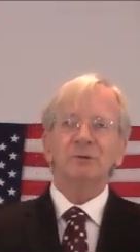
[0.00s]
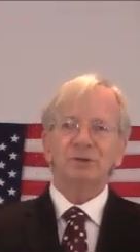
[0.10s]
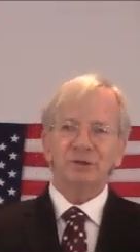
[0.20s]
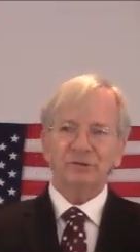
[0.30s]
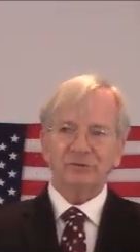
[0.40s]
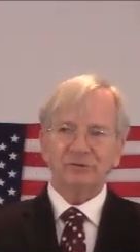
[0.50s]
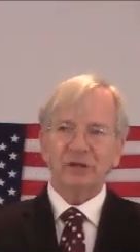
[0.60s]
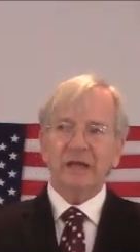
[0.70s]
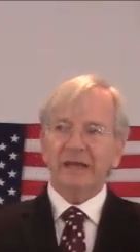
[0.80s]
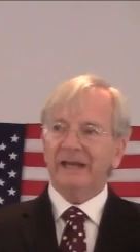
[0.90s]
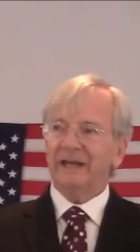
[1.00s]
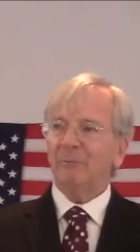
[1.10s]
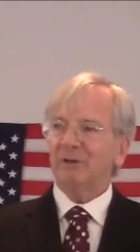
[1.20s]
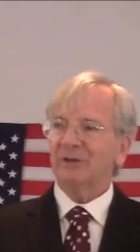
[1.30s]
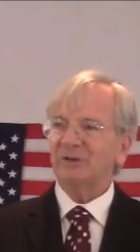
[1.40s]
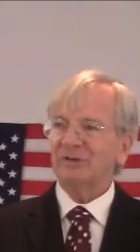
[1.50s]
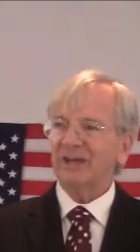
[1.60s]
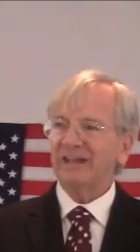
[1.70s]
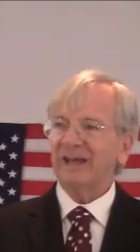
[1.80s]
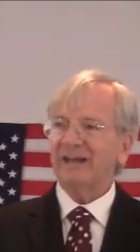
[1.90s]
Jesus. Anyone can
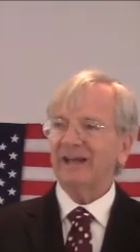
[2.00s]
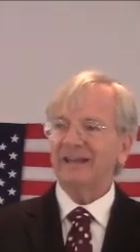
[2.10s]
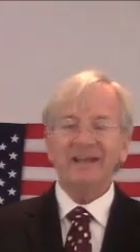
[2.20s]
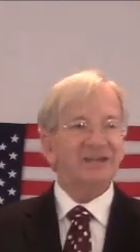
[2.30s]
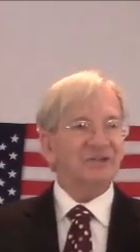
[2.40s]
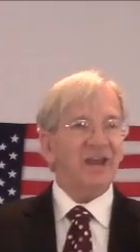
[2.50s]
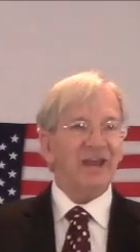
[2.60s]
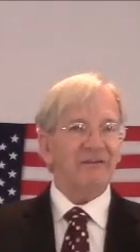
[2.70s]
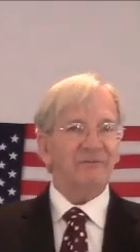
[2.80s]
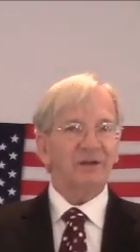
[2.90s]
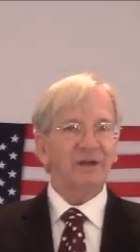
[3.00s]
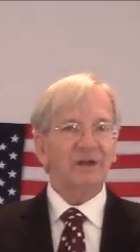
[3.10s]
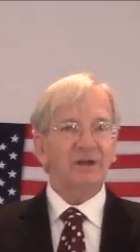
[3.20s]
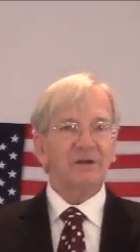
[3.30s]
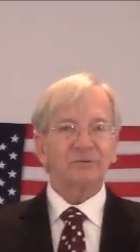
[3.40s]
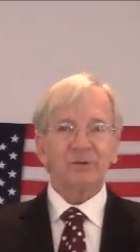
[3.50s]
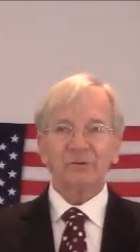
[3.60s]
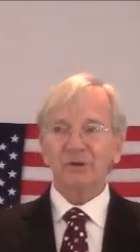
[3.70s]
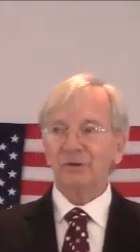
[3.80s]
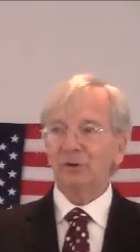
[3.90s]
say that and they get saved.
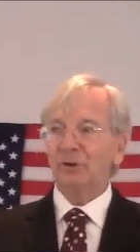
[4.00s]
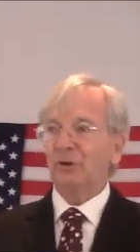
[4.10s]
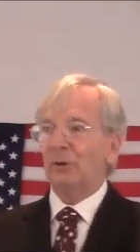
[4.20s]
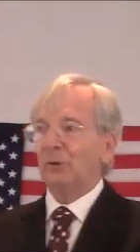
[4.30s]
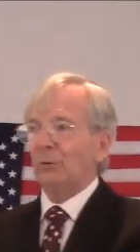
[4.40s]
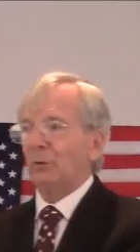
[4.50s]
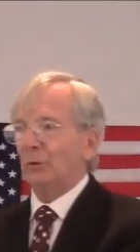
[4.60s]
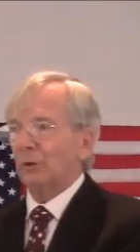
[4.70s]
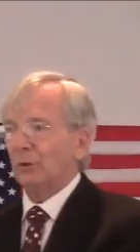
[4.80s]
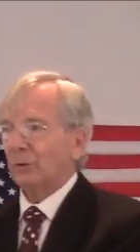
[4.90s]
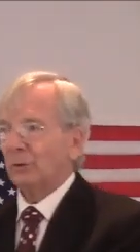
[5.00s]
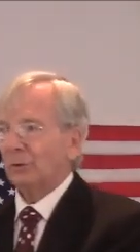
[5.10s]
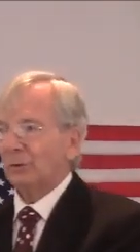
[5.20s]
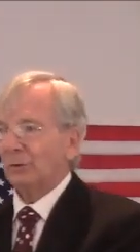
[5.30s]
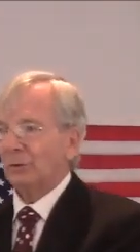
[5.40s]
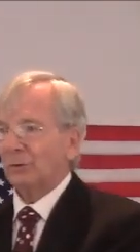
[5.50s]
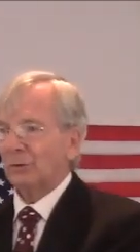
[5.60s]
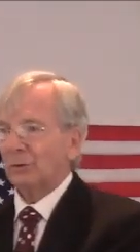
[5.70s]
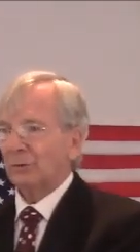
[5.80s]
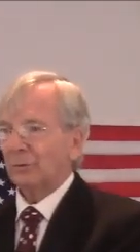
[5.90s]
So the new
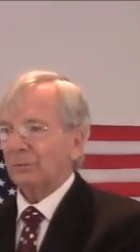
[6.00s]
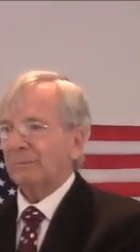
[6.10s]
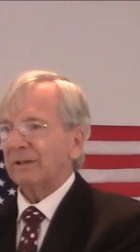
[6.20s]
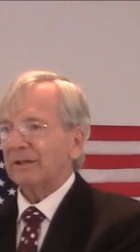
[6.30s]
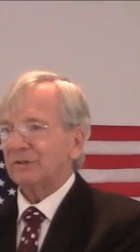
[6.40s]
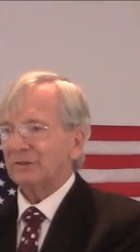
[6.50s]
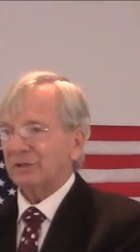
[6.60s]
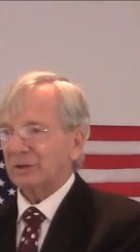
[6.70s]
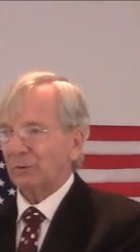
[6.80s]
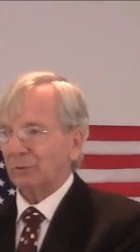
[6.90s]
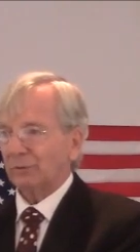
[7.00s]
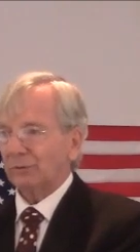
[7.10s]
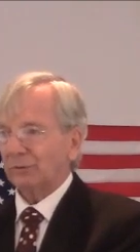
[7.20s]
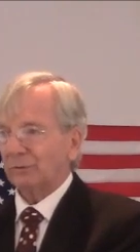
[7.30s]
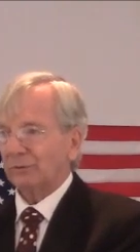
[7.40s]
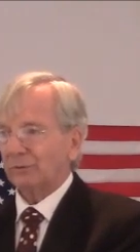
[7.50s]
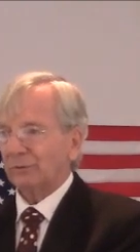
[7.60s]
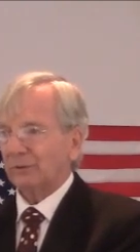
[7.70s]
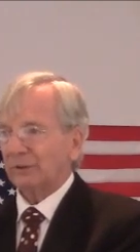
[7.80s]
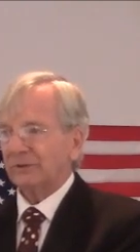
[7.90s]
replaces the old.
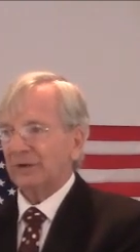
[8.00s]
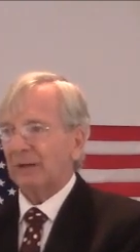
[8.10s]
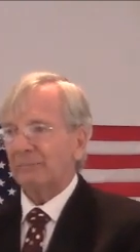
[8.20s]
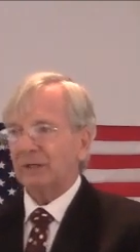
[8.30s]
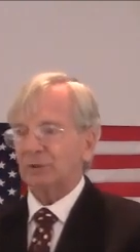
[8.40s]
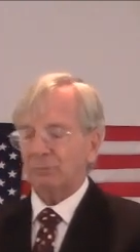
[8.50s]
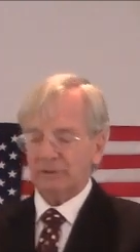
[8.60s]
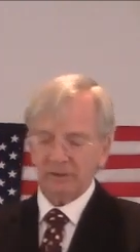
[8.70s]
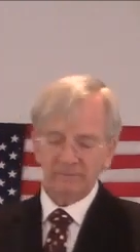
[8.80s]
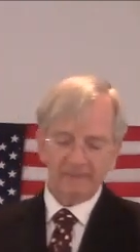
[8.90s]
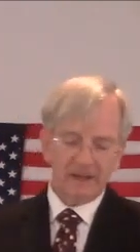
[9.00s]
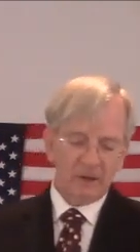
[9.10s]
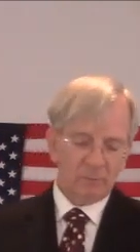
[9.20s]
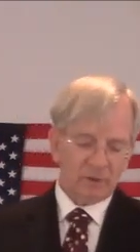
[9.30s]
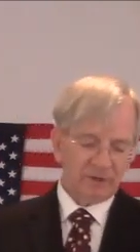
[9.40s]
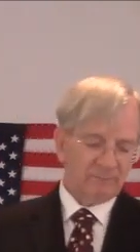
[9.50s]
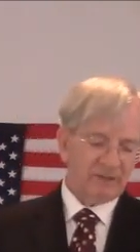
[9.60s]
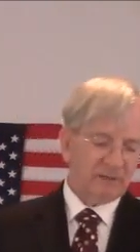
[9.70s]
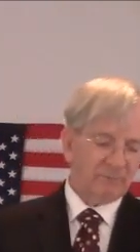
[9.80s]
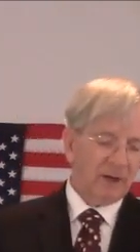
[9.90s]
Not mixed with it. One of the
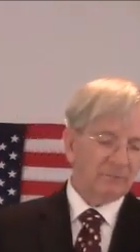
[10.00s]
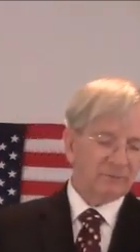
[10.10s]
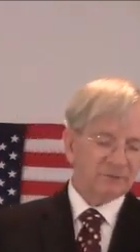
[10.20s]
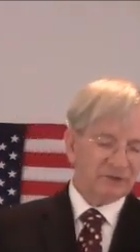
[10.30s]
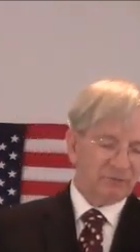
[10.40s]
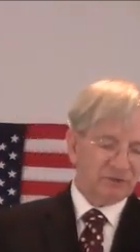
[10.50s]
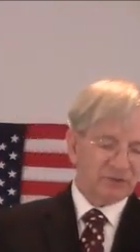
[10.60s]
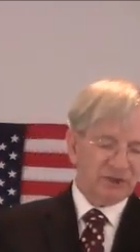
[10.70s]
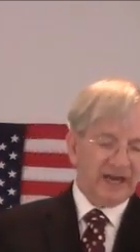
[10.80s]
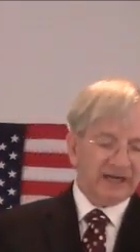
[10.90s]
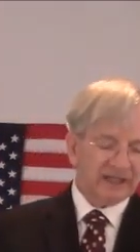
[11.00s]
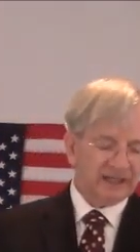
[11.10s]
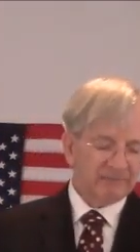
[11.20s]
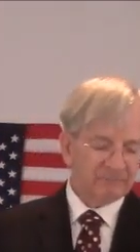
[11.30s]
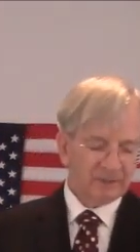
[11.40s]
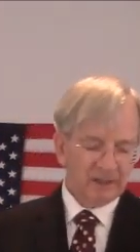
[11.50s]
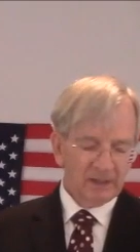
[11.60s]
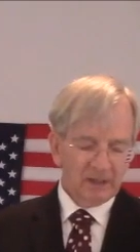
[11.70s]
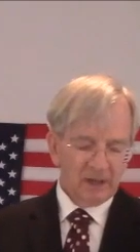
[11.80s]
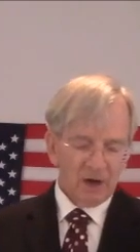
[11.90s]
big problems in Christianity
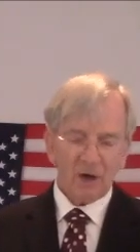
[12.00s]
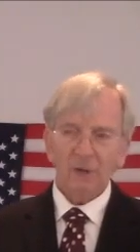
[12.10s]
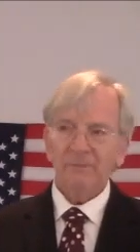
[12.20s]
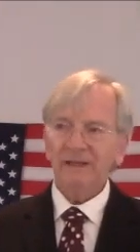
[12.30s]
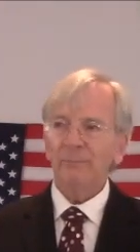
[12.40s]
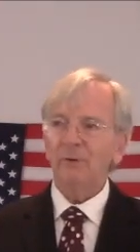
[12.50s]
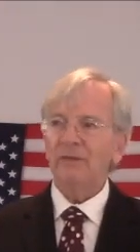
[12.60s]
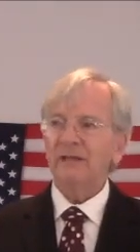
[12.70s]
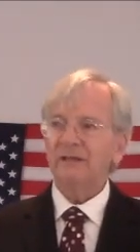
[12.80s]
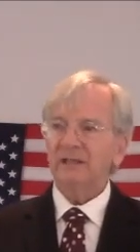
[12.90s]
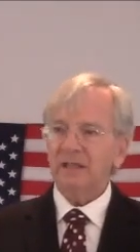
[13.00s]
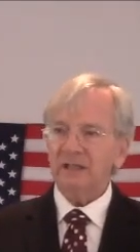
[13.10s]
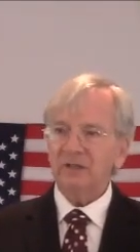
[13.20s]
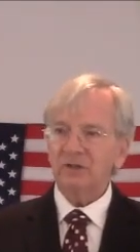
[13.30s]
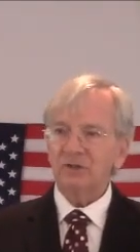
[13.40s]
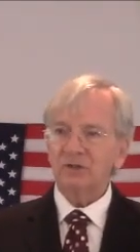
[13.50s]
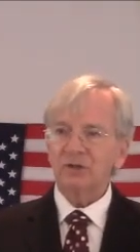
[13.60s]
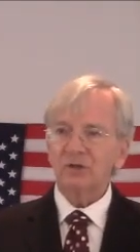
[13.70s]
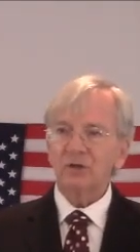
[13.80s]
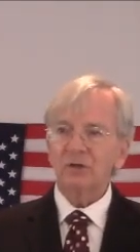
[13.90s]
are people that teach